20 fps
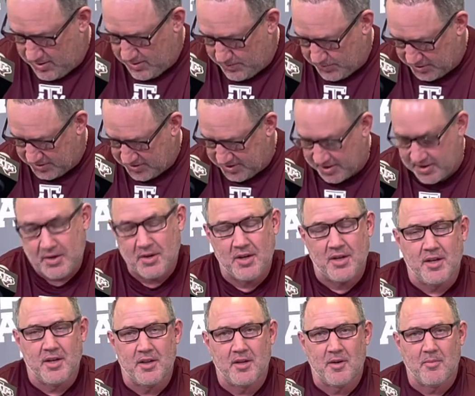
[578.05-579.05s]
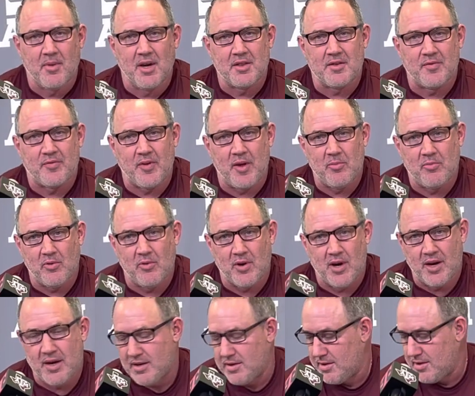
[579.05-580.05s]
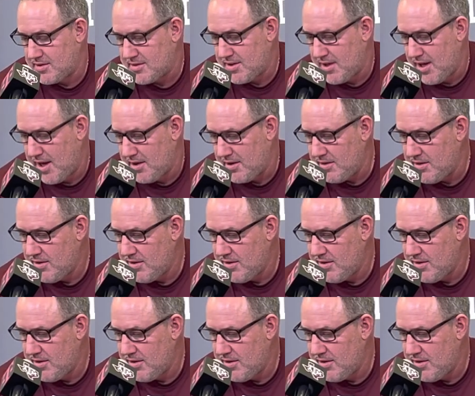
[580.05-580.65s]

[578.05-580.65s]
particularly in the month of February. And it looks like